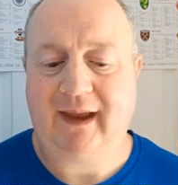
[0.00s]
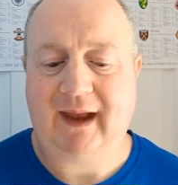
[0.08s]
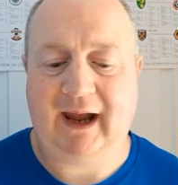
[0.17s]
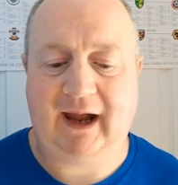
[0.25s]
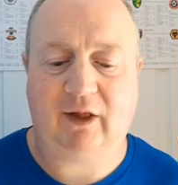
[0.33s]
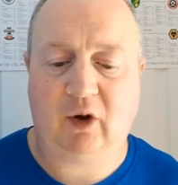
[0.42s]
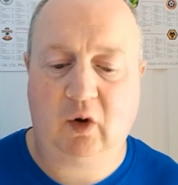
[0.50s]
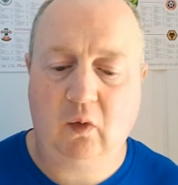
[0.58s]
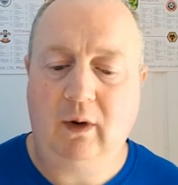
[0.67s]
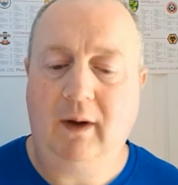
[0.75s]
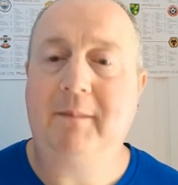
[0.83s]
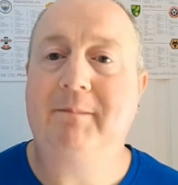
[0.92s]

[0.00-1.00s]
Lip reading: Marcelo